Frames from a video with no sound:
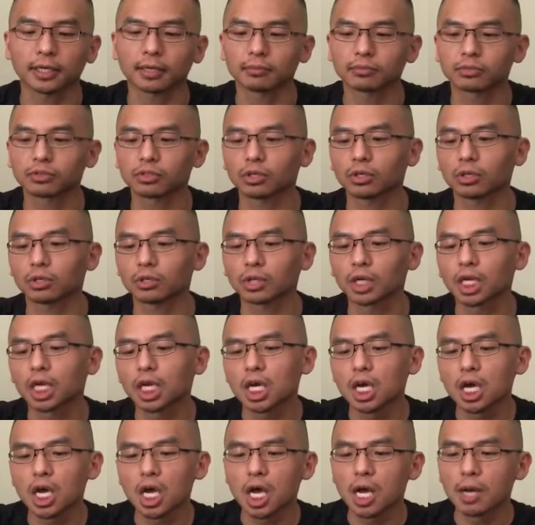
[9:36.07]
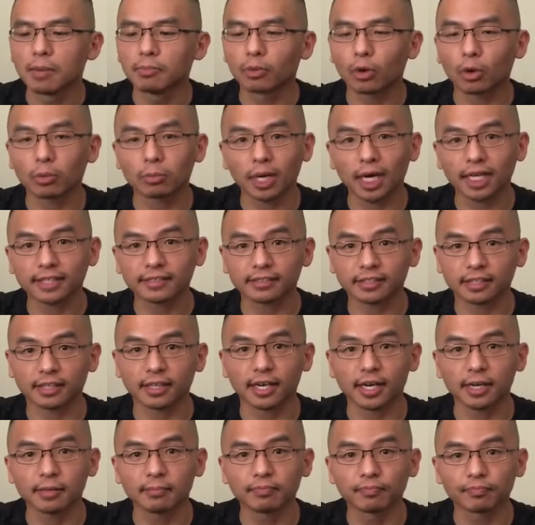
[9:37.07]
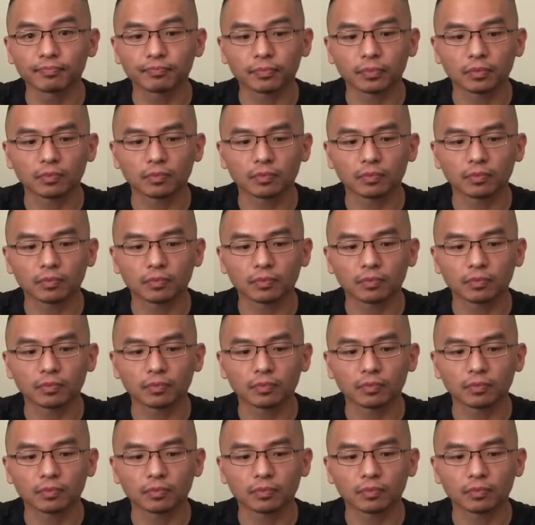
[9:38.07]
So more mods to come,